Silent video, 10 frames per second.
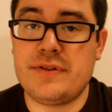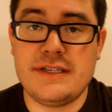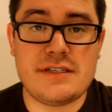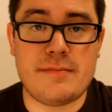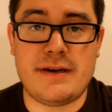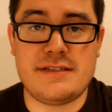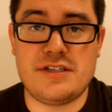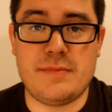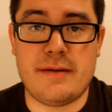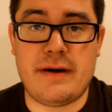please don't
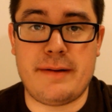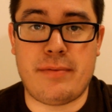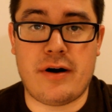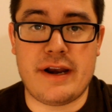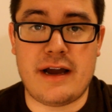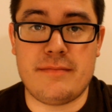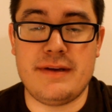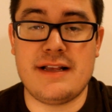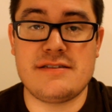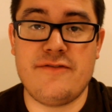message me about a part out
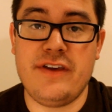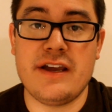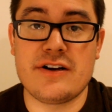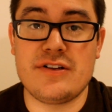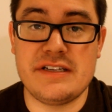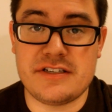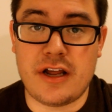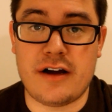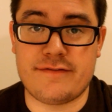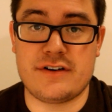because the vehicle is
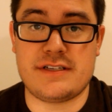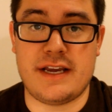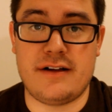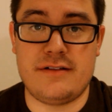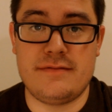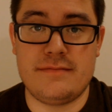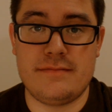not for sale.